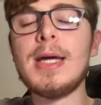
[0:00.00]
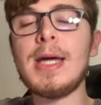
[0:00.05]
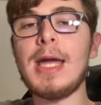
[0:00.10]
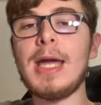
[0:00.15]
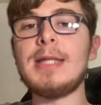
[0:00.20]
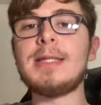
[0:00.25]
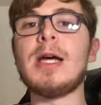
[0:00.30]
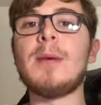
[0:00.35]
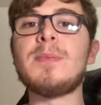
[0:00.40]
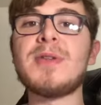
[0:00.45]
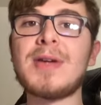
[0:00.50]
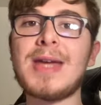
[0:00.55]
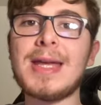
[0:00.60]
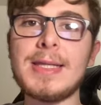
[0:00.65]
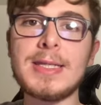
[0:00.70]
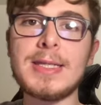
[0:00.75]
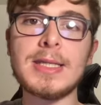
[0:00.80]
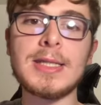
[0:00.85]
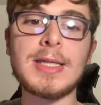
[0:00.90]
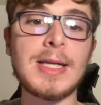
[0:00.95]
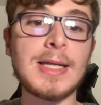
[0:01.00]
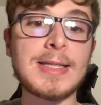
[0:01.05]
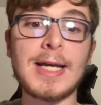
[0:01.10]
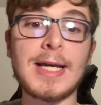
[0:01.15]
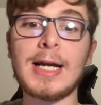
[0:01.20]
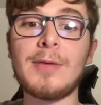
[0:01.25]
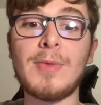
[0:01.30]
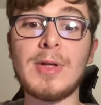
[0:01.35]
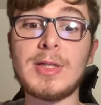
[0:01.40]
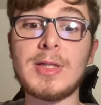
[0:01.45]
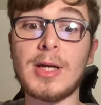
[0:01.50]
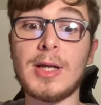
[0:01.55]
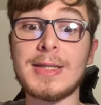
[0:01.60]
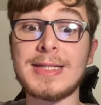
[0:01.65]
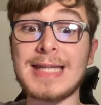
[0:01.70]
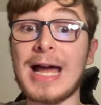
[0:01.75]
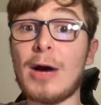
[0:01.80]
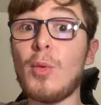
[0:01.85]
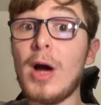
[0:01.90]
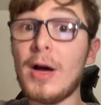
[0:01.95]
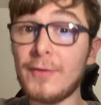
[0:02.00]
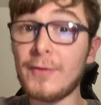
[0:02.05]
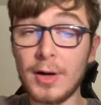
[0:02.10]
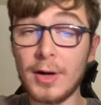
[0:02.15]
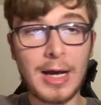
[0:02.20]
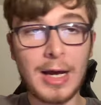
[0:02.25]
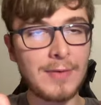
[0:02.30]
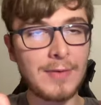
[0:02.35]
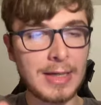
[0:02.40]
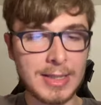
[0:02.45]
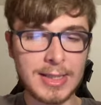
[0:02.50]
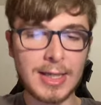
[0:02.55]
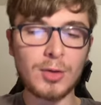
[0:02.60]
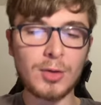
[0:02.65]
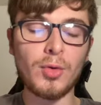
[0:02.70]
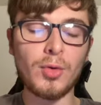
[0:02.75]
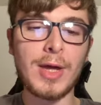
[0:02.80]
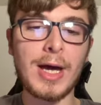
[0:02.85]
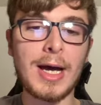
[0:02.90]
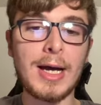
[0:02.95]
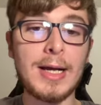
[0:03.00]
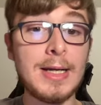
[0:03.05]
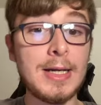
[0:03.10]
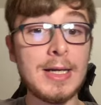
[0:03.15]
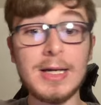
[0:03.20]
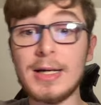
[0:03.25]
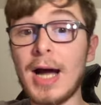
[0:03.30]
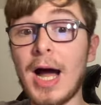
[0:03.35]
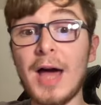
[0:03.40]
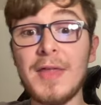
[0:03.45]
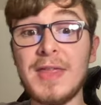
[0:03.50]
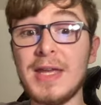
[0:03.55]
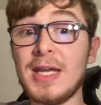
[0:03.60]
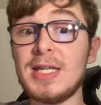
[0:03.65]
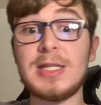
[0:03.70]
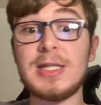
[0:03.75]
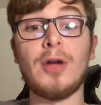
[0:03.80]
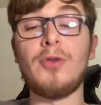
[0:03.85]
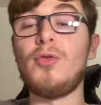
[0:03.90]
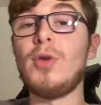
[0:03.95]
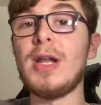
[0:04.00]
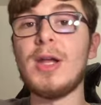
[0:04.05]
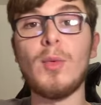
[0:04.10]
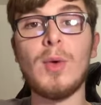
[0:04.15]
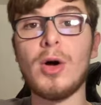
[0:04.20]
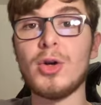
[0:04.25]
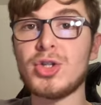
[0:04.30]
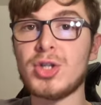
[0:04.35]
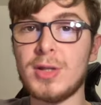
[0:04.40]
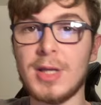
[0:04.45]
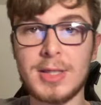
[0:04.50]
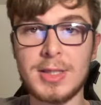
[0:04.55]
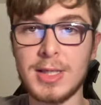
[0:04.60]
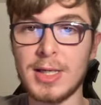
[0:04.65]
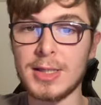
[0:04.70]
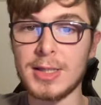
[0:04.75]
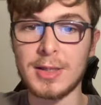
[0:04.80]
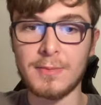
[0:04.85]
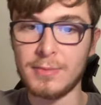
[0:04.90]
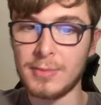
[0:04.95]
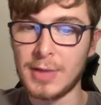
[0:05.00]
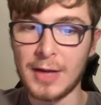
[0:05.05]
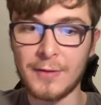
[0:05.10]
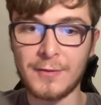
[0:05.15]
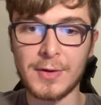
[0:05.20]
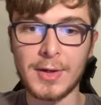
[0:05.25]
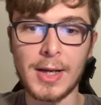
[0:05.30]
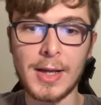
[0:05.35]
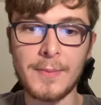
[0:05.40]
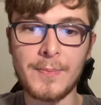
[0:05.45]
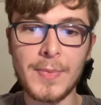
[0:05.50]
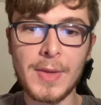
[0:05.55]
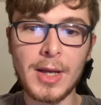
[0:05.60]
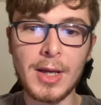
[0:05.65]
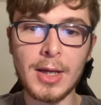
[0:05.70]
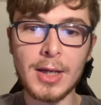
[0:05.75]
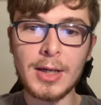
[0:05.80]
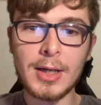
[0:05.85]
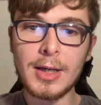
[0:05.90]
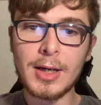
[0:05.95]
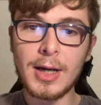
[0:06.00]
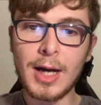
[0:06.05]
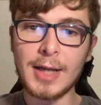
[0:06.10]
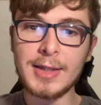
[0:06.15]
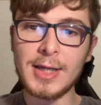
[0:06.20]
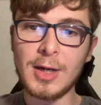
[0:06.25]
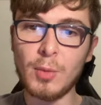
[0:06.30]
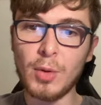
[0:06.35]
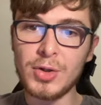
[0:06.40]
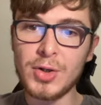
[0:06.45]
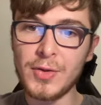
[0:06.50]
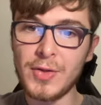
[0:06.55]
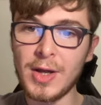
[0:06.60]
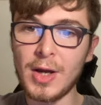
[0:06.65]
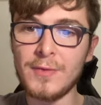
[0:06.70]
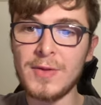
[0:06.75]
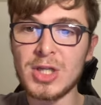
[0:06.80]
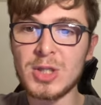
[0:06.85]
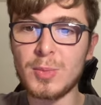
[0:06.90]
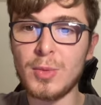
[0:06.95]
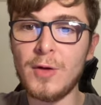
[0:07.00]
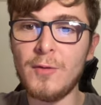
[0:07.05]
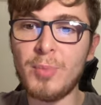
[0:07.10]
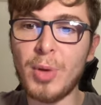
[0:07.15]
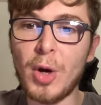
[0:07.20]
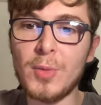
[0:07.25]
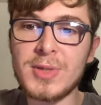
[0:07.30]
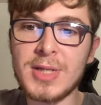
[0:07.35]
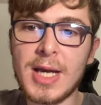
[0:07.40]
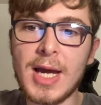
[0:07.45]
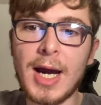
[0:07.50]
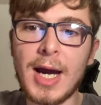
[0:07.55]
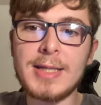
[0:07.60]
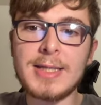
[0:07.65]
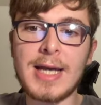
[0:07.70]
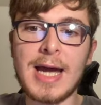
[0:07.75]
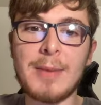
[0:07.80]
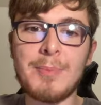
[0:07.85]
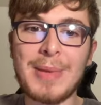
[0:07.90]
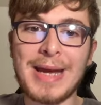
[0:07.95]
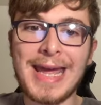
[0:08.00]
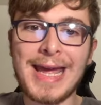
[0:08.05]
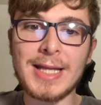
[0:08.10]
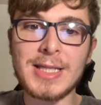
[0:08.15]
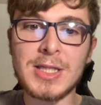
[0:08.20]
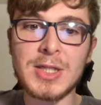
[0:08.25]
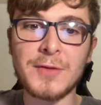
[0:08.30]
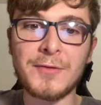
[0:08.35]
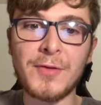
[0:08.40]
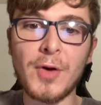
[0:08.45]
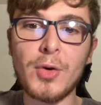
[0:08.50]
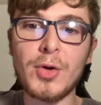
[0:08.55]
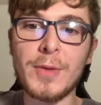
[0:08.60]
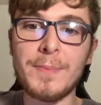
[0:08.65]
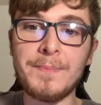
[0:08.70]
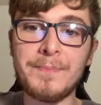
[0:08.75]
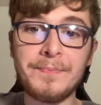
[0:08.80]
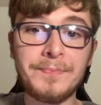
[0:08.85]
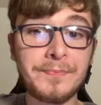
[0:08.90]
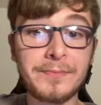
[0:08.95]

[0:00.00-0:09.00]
in terms of consistent attack and returns. However, having said all that, I think he's done really well this season, definitely. Hi, Dylan, what do you think of this move? Pope to Gaeta and Paqueta to Foden.